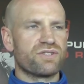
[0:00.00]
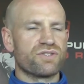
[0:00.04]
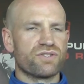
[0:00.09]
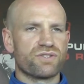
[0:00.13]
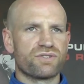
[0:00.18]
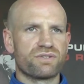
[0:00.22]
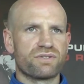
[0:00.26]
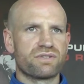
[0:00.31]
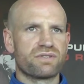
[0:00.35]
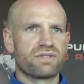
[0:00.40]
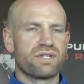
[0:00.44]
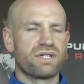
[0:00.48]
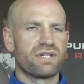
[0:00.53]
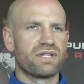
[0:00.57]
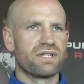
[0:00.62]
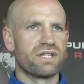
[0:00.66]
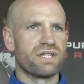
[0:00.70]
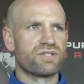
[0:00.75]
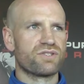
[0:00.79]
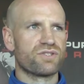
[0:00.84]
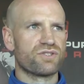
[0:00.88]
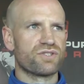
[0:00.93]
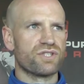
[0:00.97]

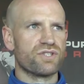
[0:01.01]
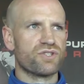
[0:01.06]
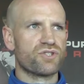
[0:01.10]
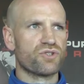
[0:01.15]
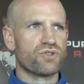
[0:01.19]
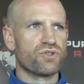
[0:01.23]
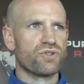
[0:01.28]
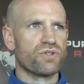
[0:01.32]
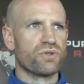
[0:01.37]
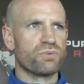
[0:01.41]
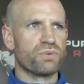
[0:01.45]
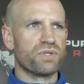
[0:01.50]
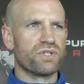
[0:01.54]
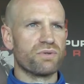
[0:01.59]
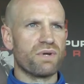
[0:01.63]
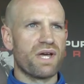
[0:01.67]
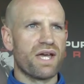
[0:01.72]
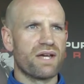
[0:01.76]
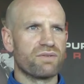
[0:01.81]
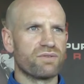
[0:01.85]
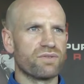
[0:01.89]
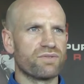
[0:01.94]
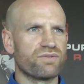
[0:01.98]
just ensuring that we do
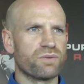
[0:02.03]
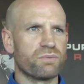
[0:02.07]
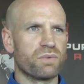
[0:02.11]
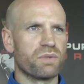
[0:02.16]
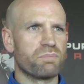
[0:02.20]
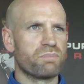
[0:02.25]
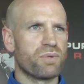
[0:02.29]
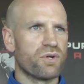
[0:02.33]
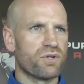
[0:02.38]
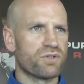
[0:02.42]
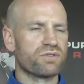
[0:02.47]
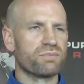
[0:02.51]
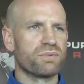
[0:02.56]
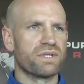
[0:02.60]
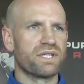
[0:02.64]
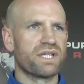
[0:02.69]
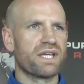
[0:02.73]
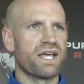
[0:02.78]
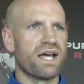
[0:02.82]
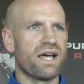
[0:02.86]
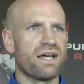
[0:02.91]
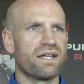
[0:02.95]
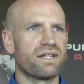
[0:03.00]
everything we possibly
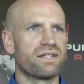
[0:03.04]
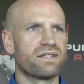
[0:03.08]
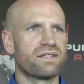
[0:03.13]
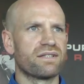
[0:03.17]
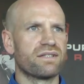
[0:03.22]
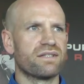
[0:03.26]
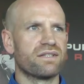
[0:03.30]
can